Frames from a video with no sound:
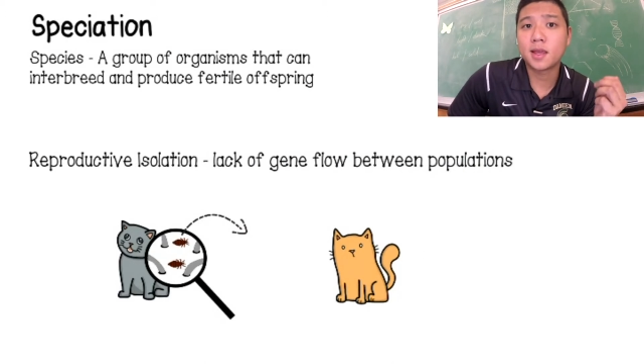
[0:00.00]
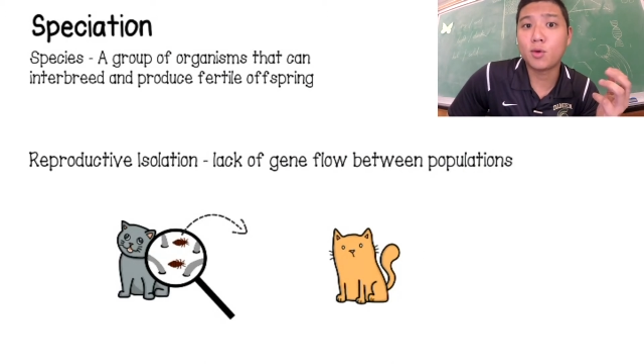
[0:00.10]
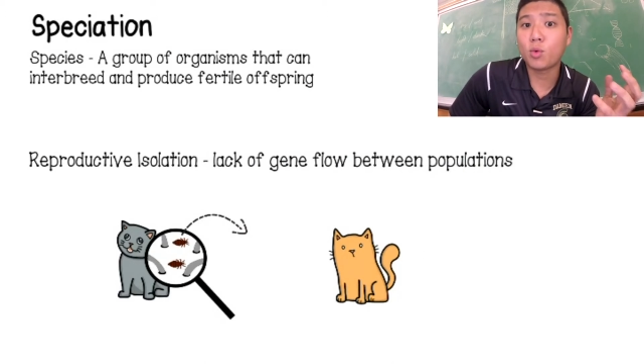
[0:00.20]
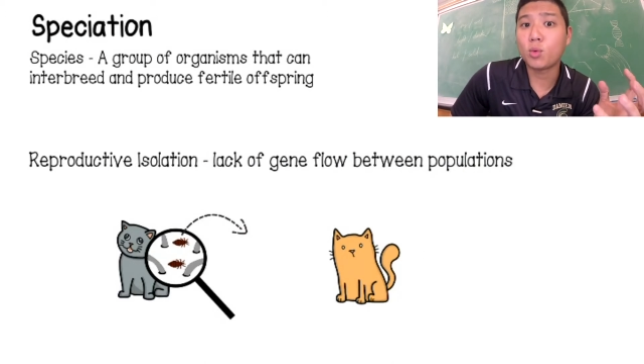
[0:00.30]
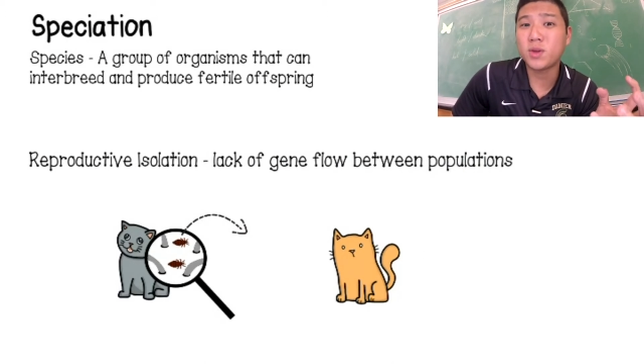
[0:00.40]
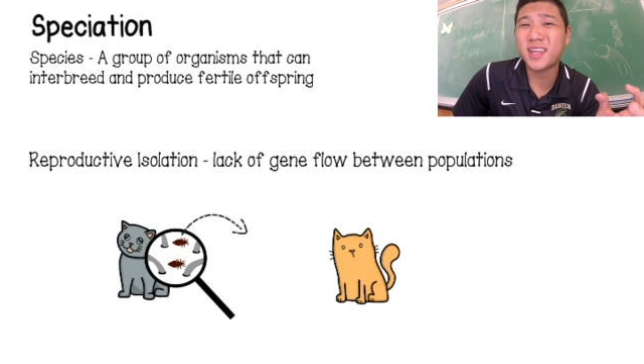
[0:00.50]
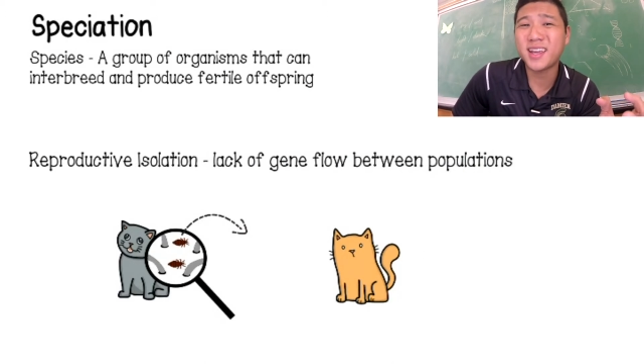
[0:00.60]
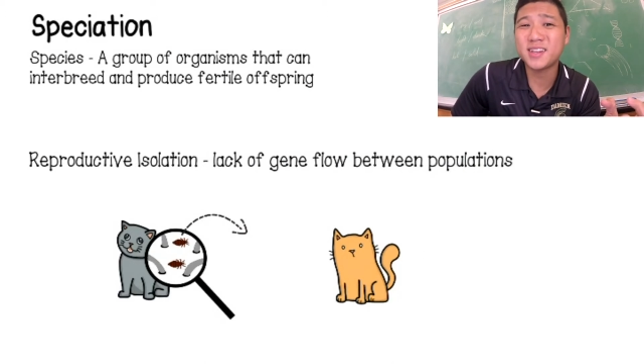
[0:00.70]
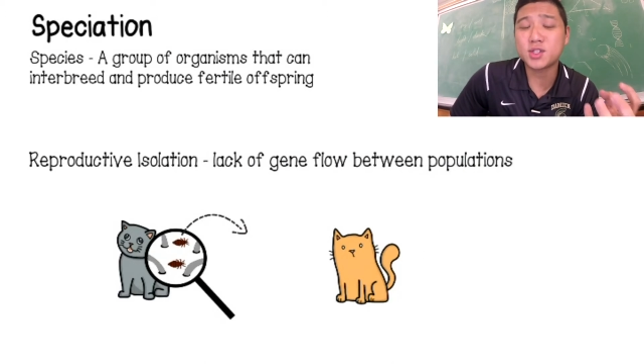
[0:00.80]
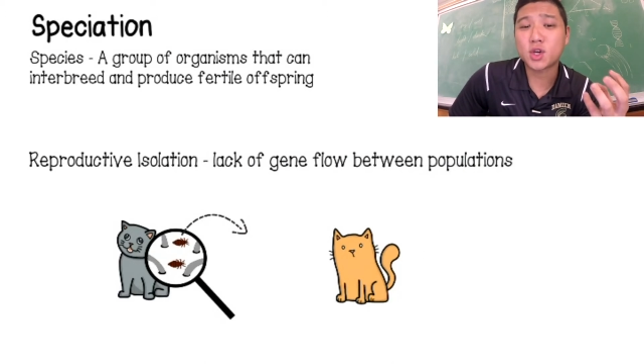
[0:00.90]
And what we
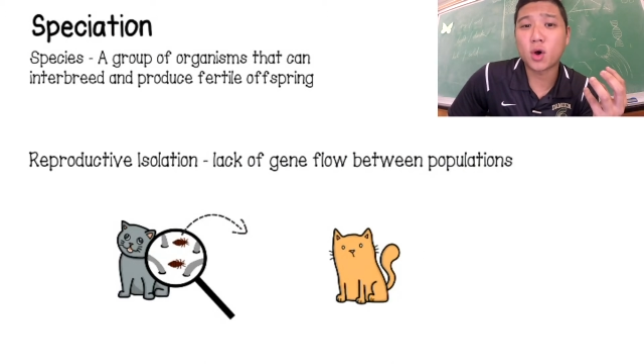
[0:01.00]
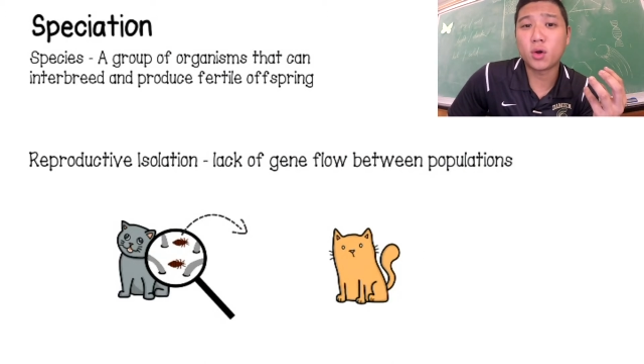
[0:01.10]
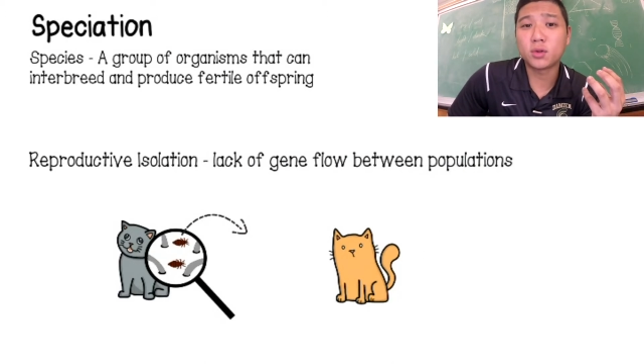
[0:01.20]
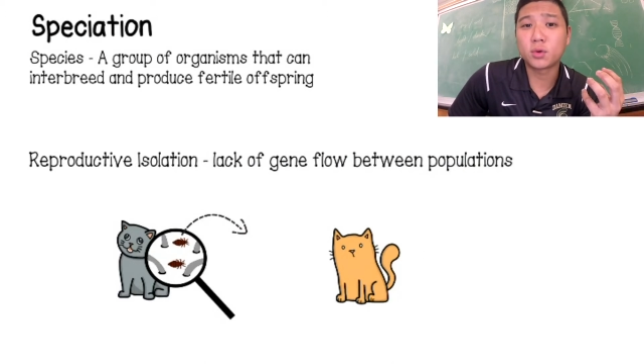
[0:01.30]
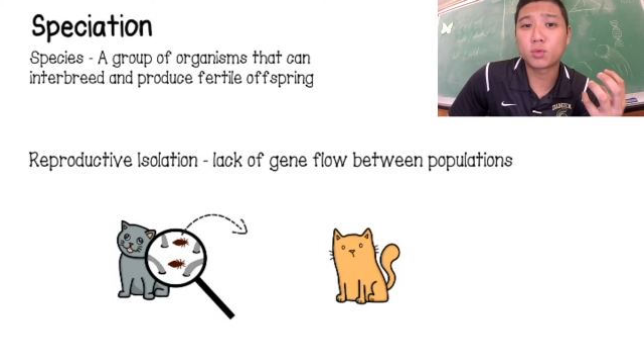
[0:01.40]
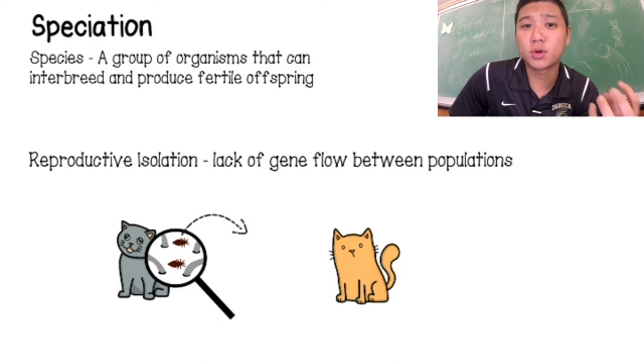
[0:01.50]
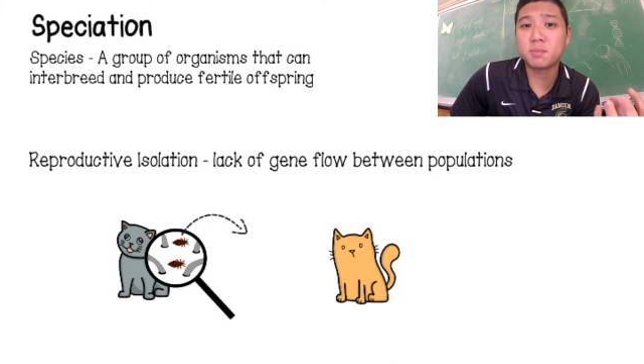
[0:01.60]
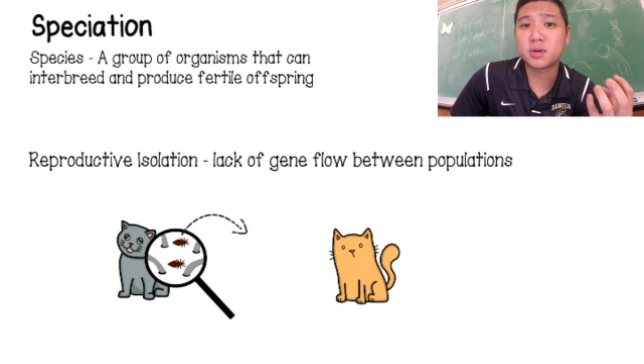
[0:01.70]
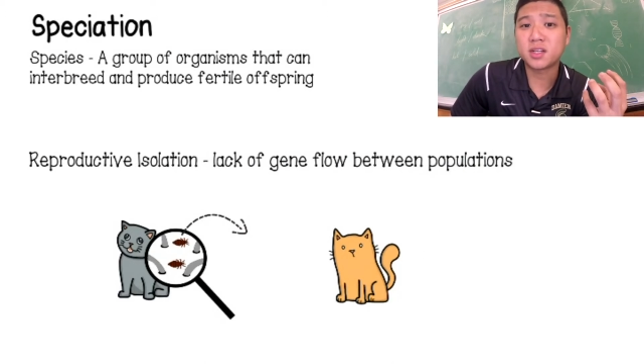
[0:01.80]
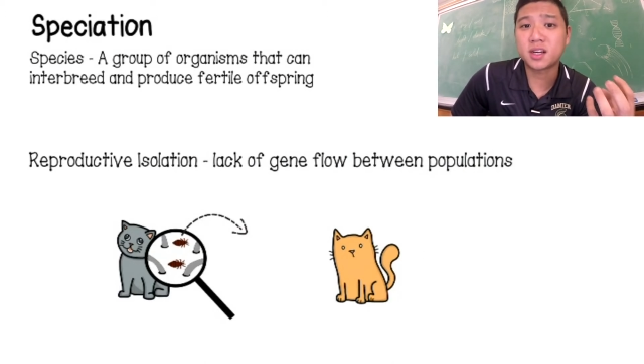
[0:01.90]
get is called
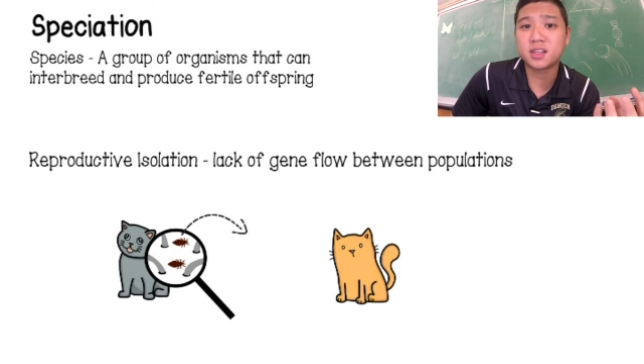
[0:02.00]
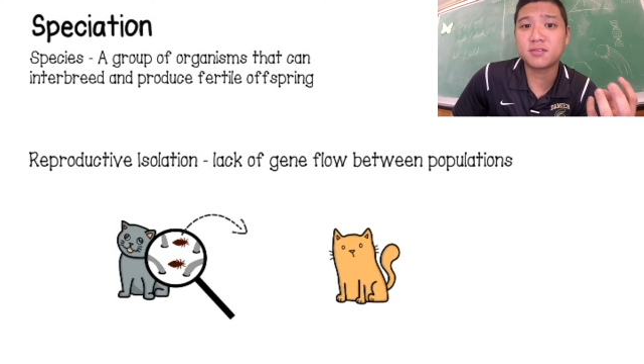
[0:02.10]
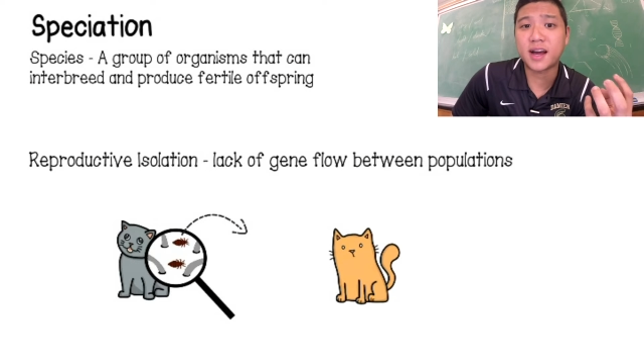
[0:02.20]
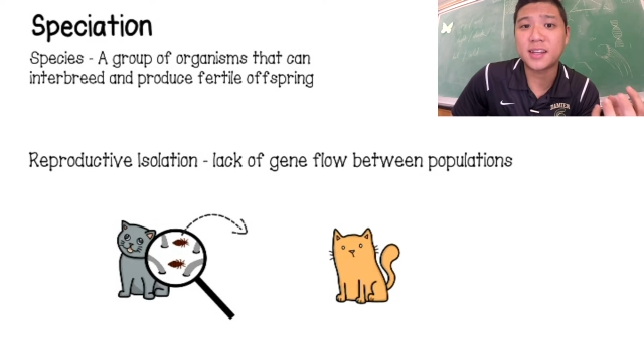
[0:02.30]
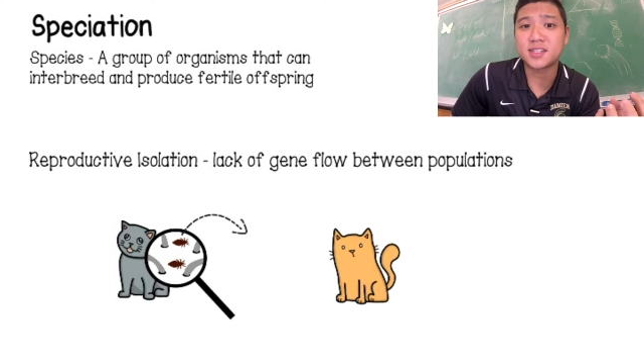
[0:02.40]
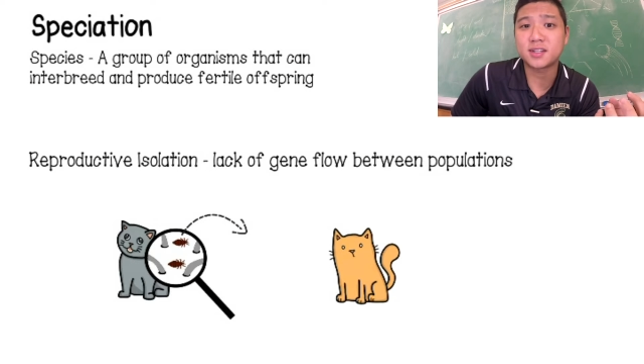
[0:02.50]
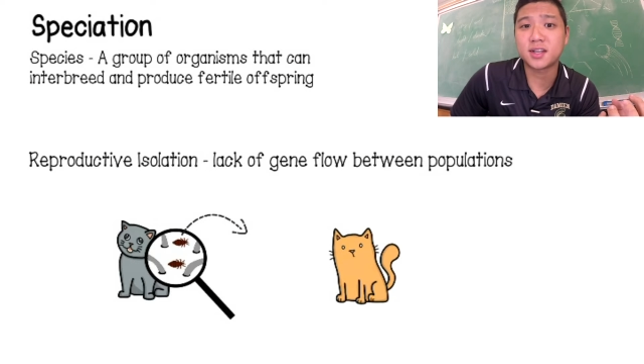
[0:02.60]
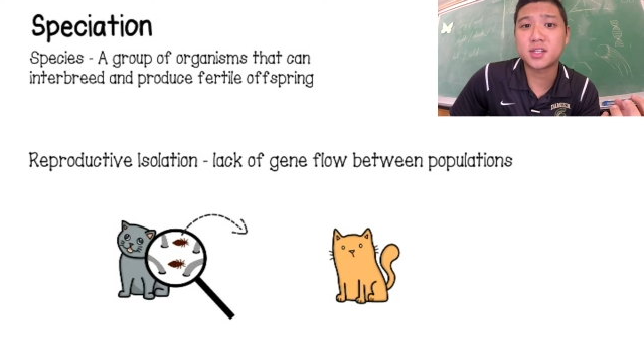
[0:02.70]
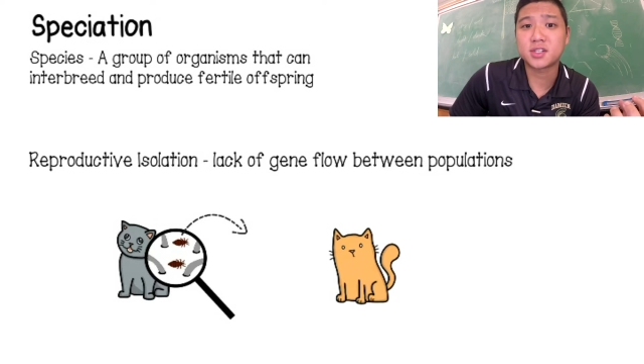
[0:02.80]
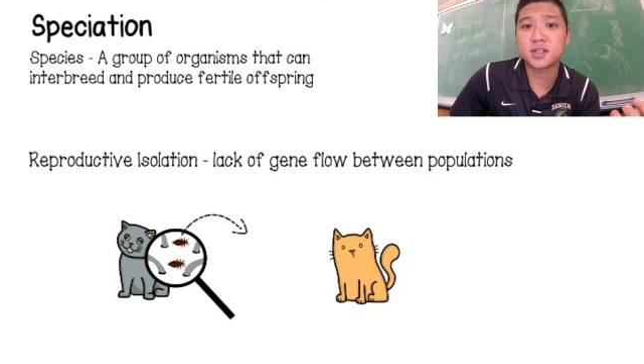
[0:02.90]
reproductive
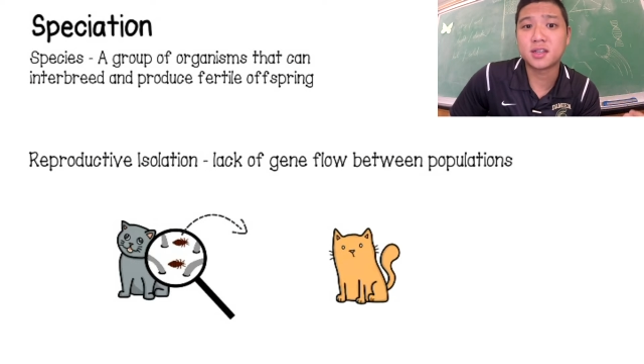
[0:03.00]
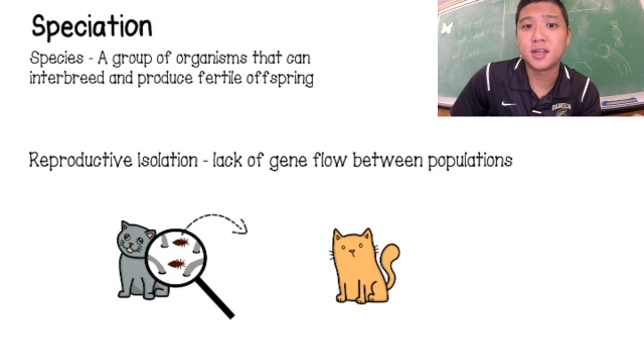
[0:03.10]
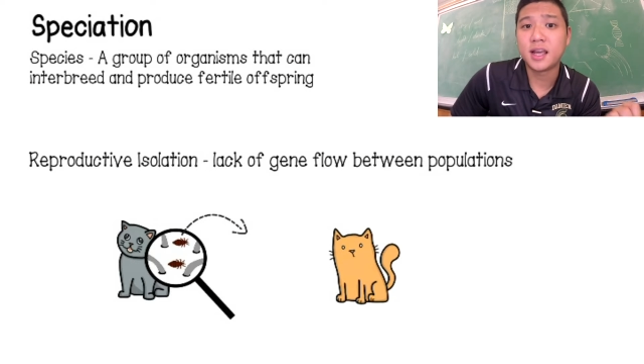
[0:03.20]
isolation.